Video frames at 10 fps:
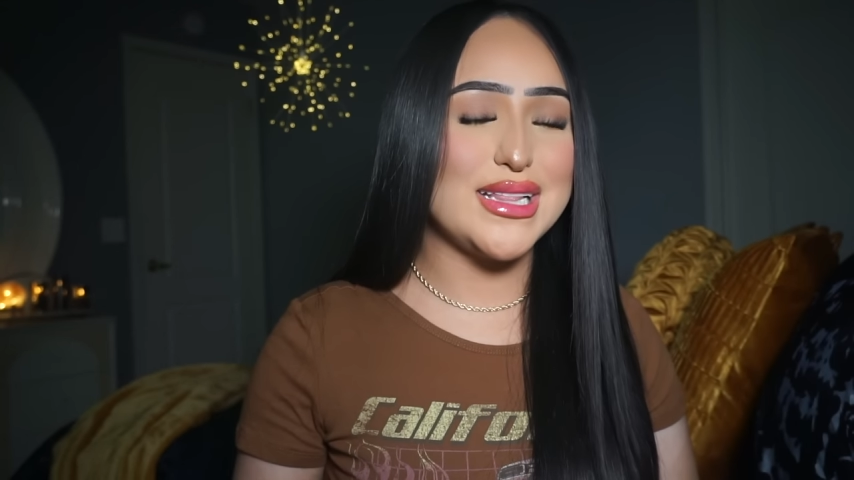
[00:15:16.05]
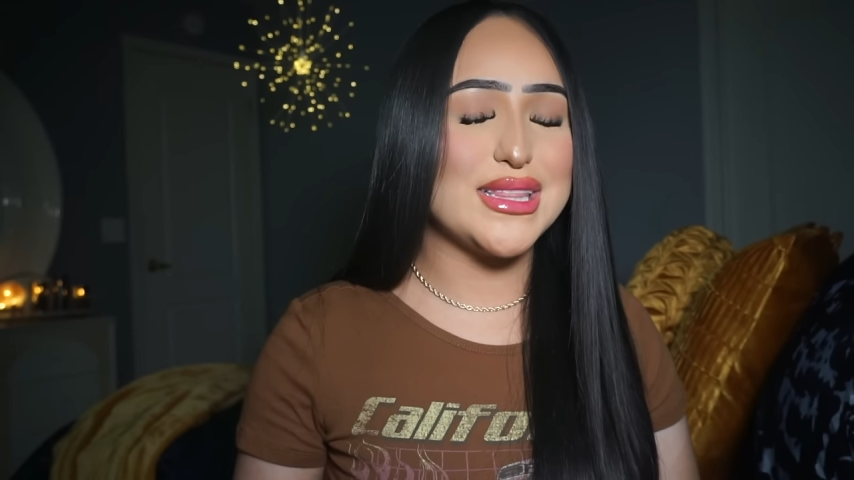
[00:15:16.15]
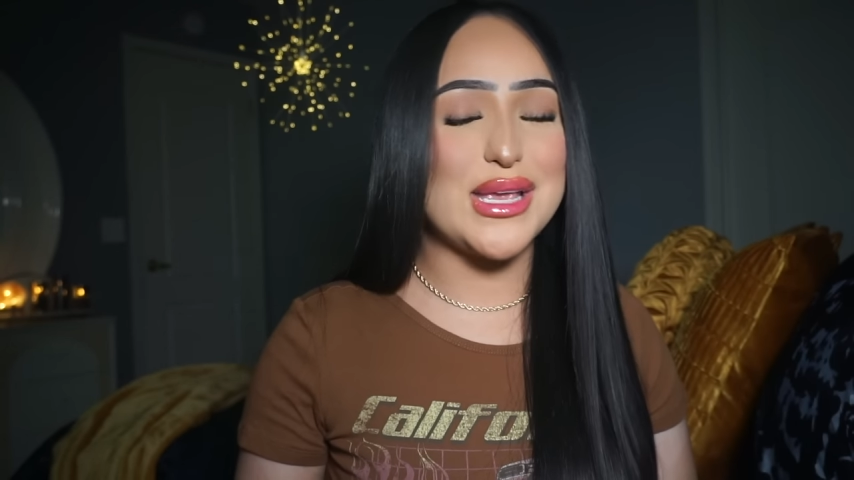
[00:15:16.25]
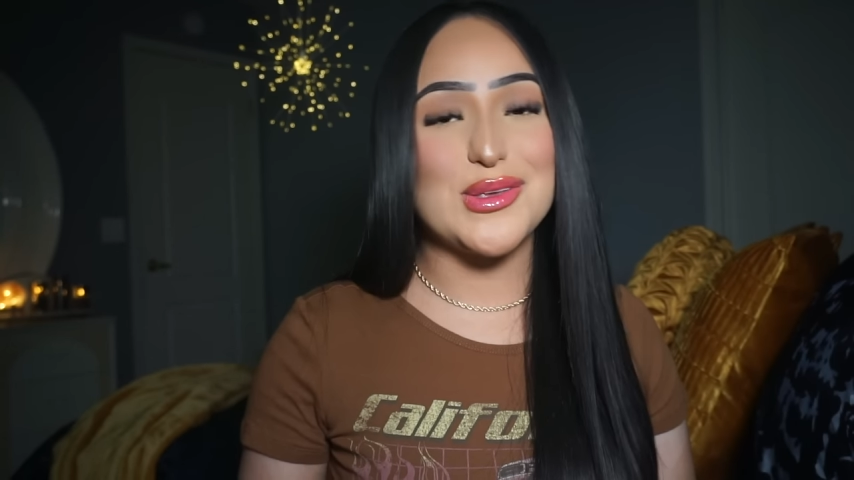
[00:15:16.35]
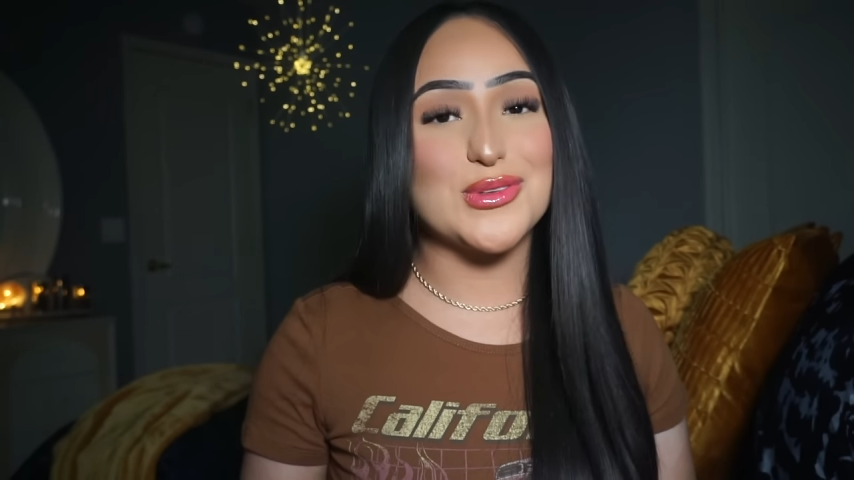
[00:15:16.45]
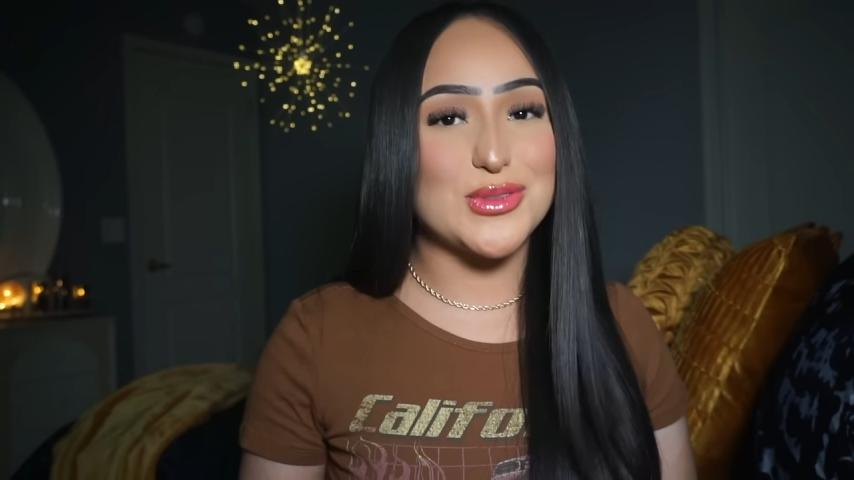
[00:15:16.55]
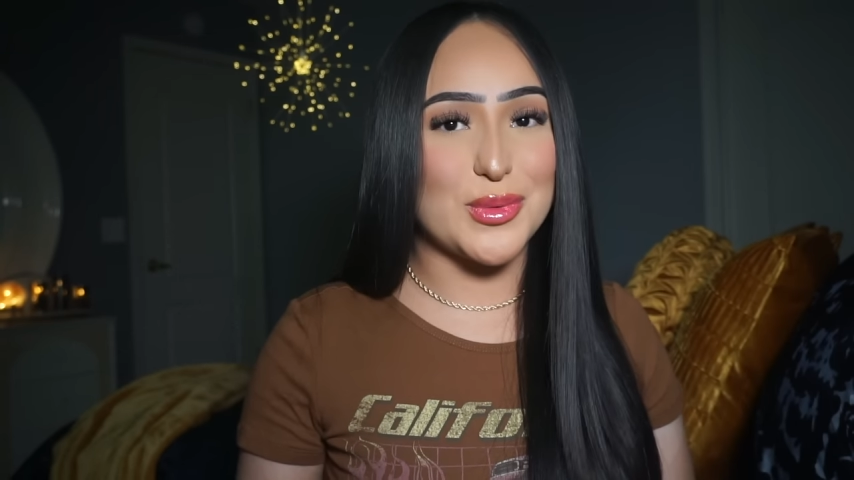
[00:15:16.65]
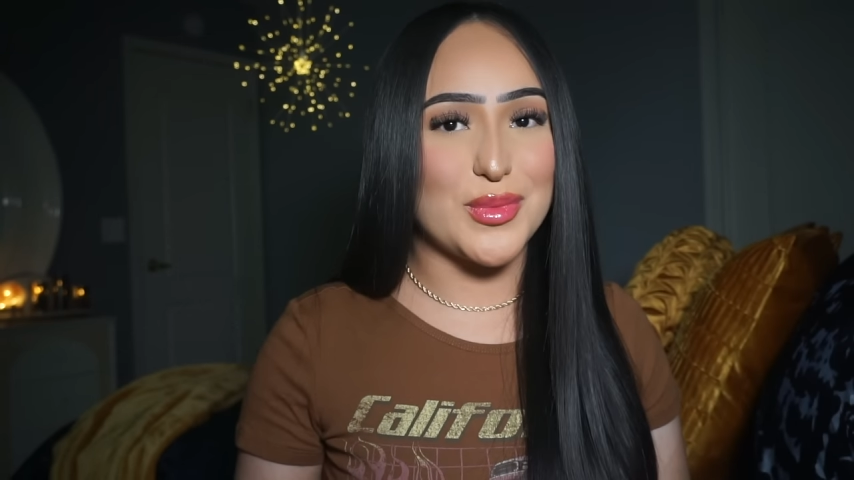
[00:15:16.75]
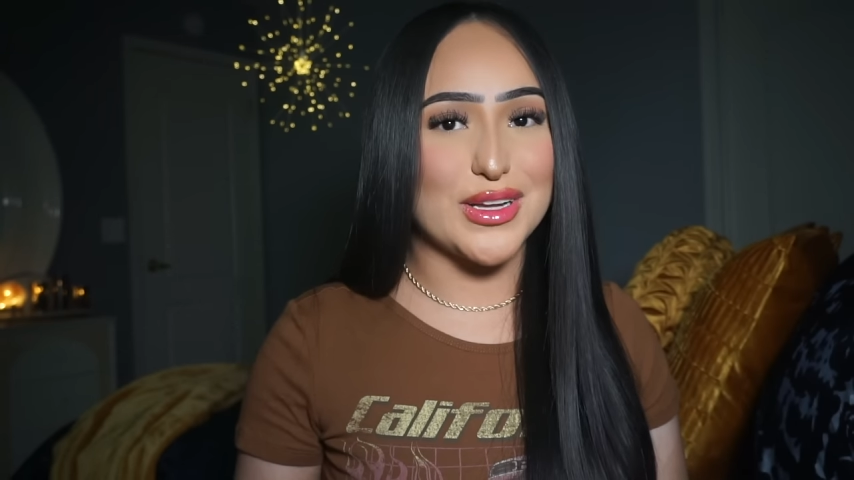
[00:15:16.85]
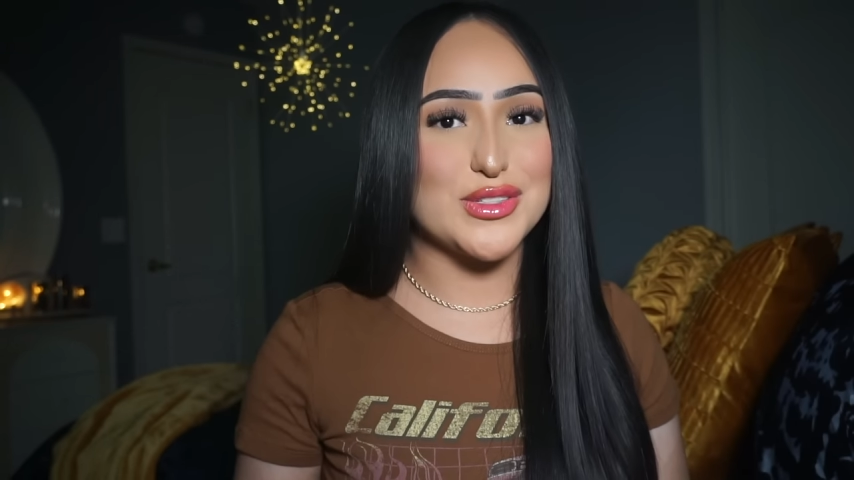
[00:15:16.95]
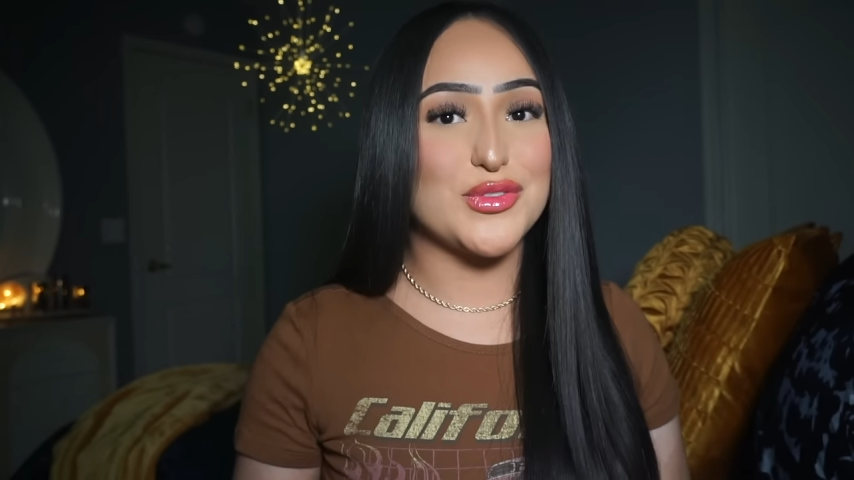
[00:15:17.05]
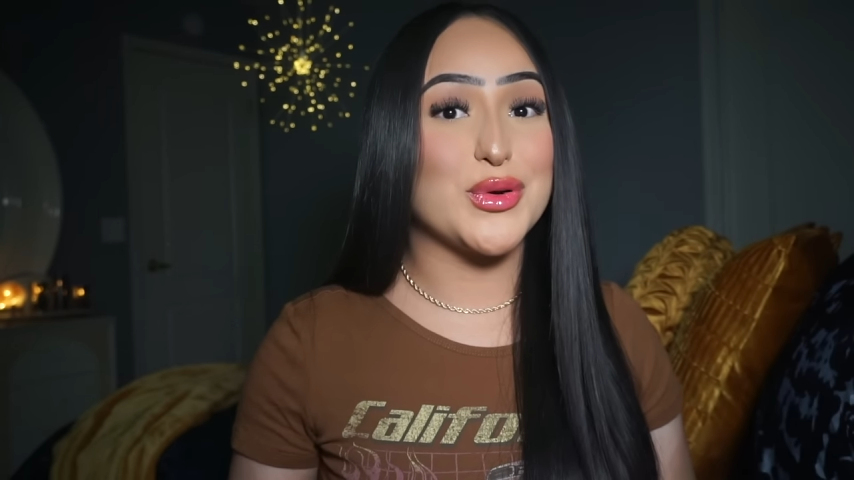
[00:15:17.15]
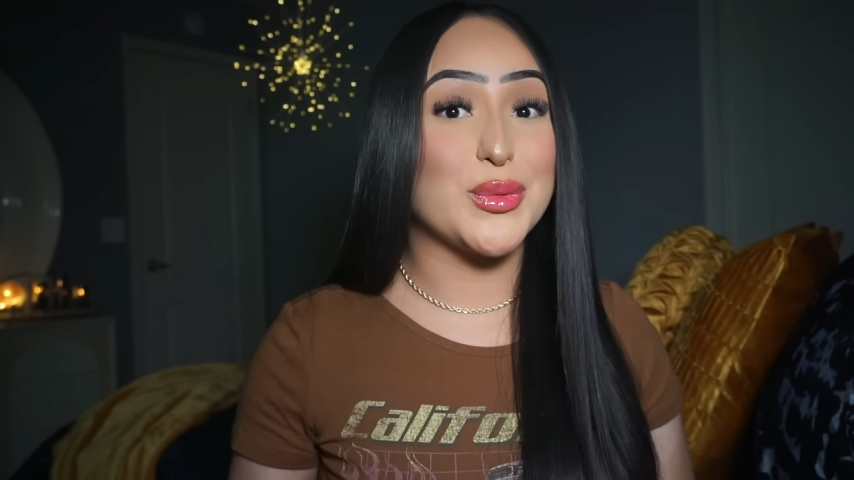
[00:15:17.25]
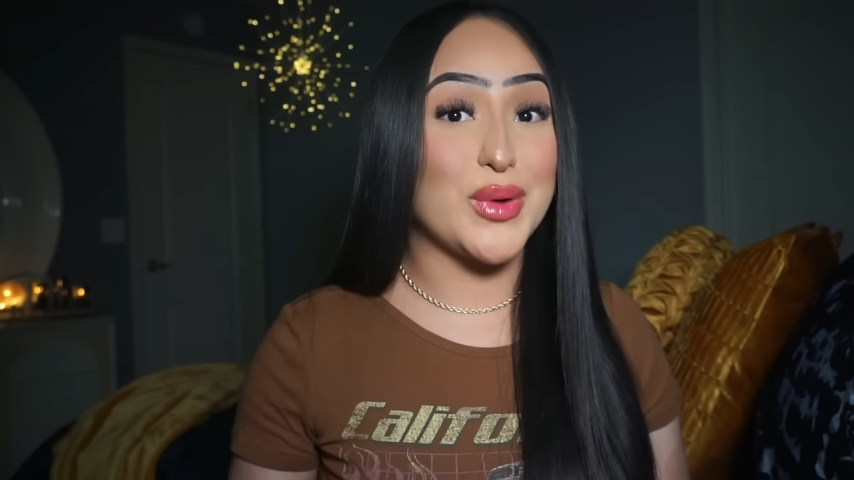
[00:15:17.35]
Thank you so much for